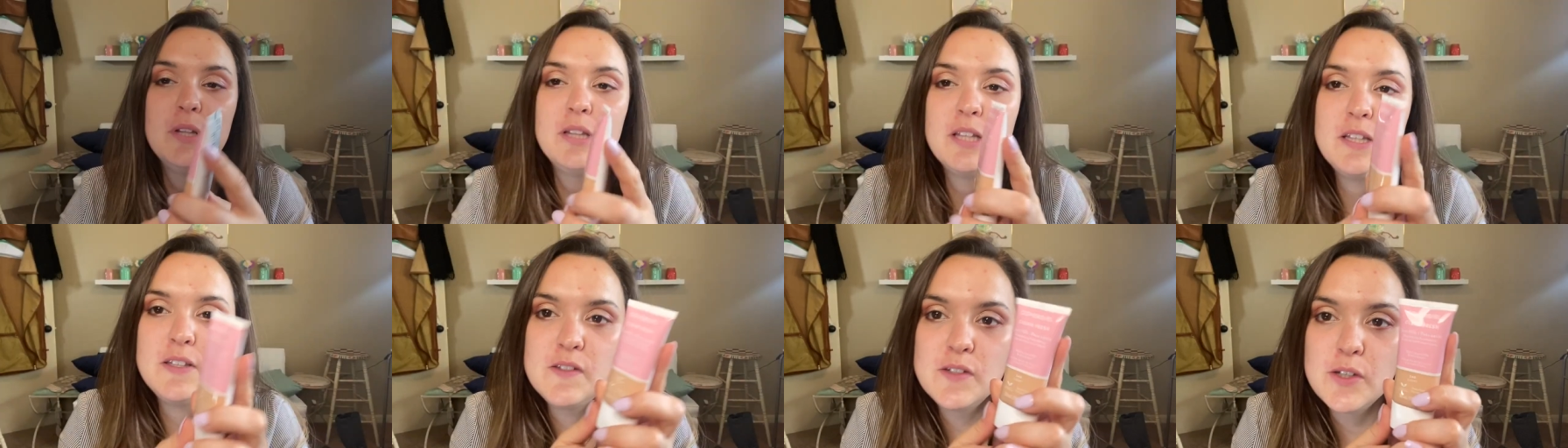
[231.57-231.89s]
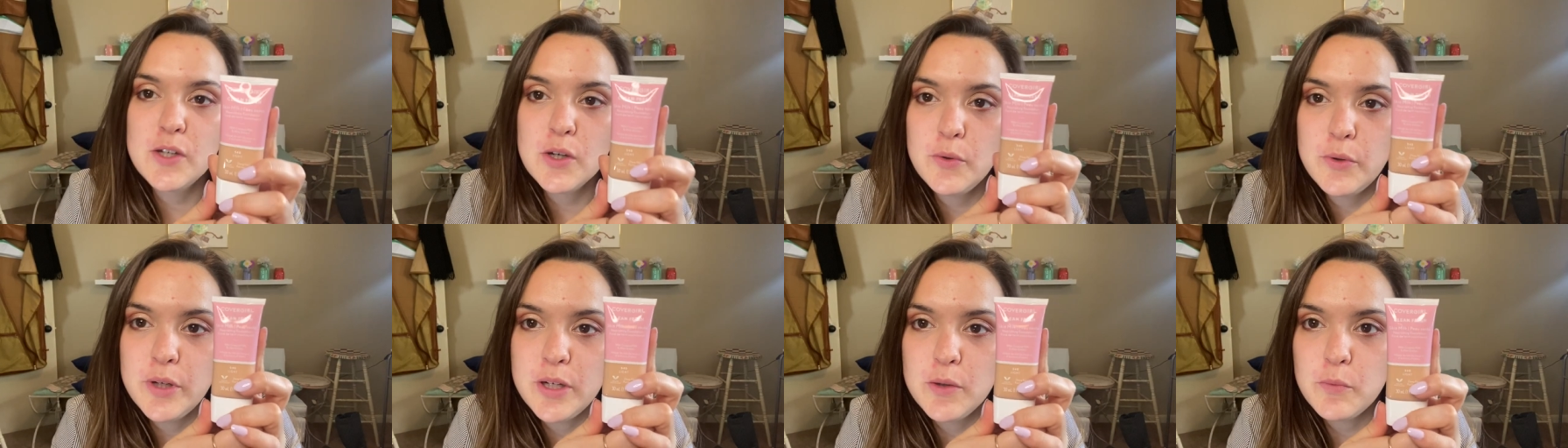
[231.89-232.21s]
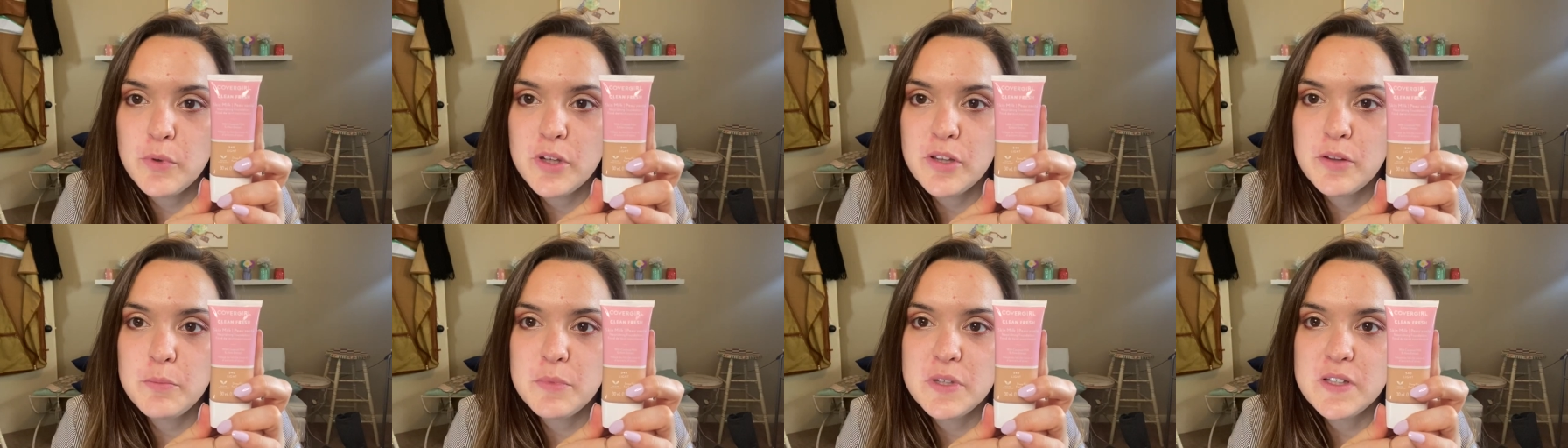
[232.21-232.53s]
let's go in
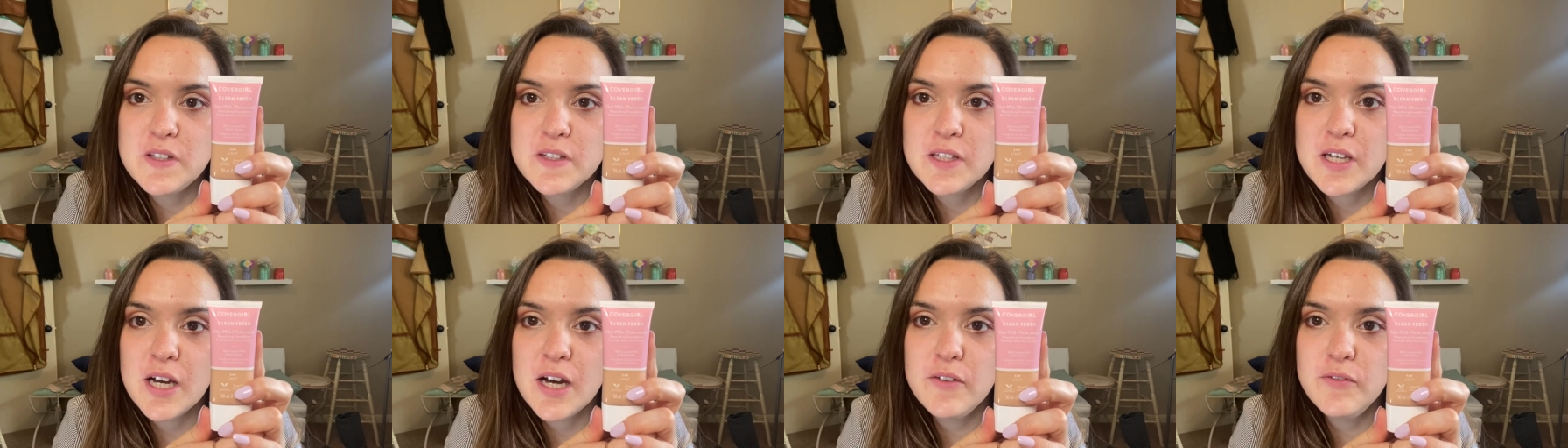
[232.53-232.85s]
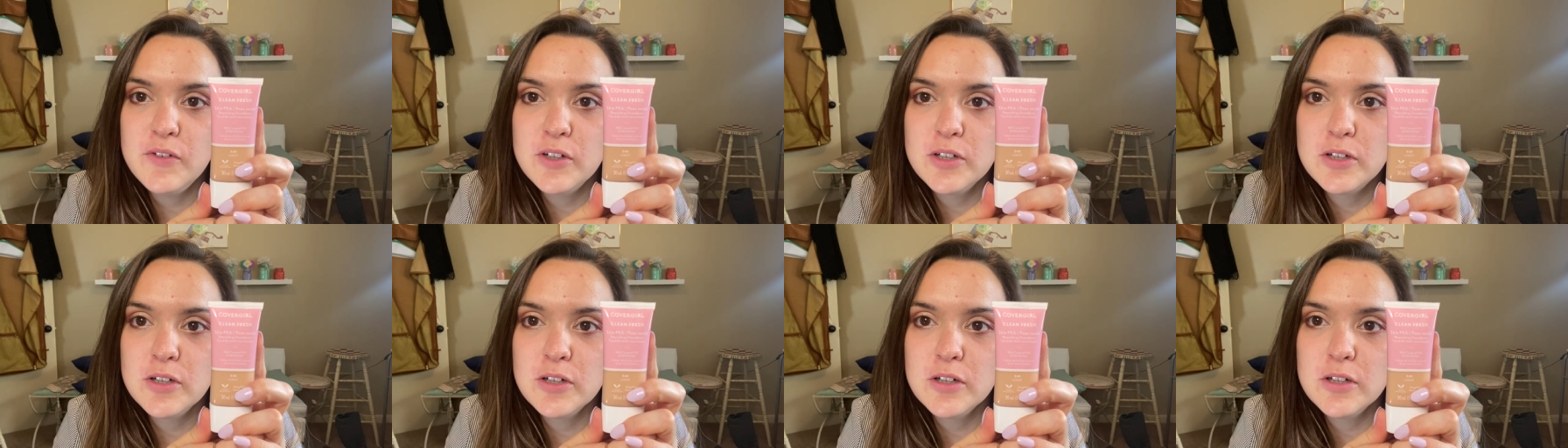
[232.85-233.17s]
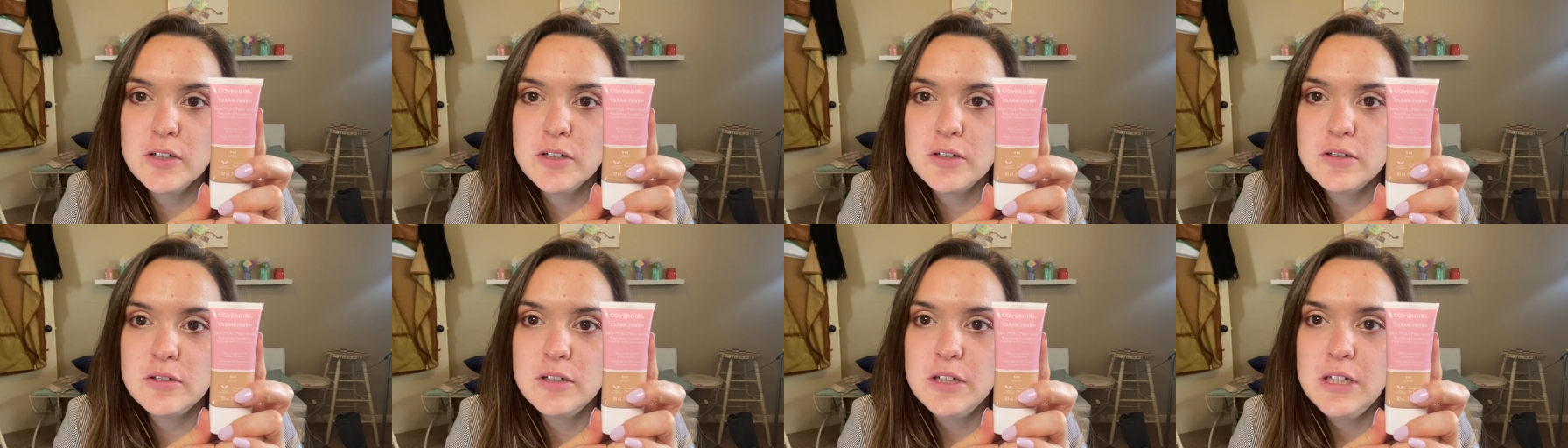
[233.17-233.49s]
with Miss
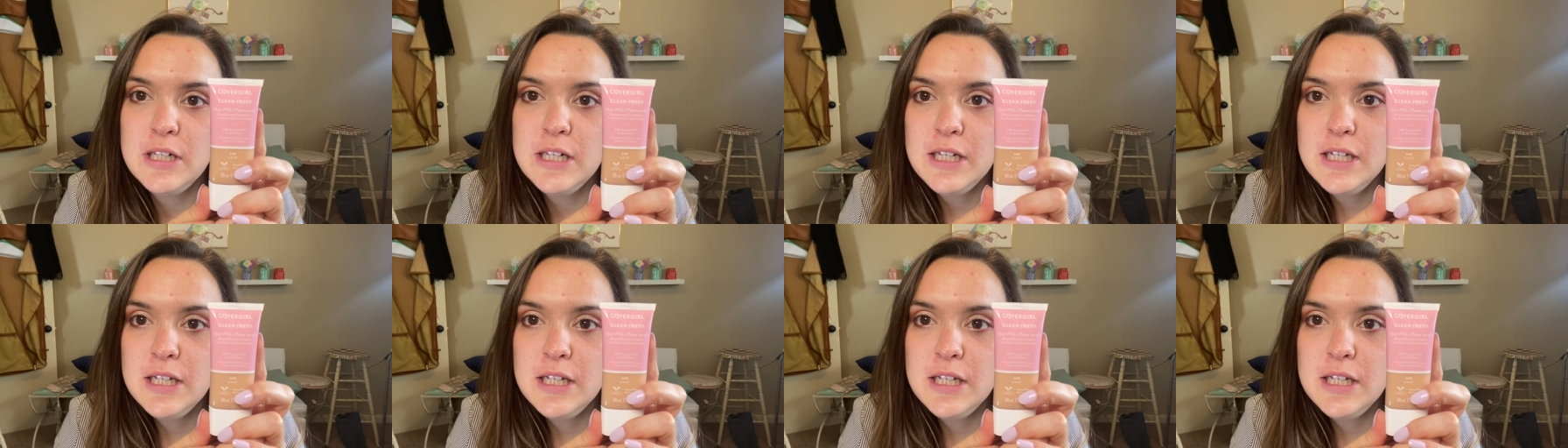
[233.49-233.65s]
CoverGirl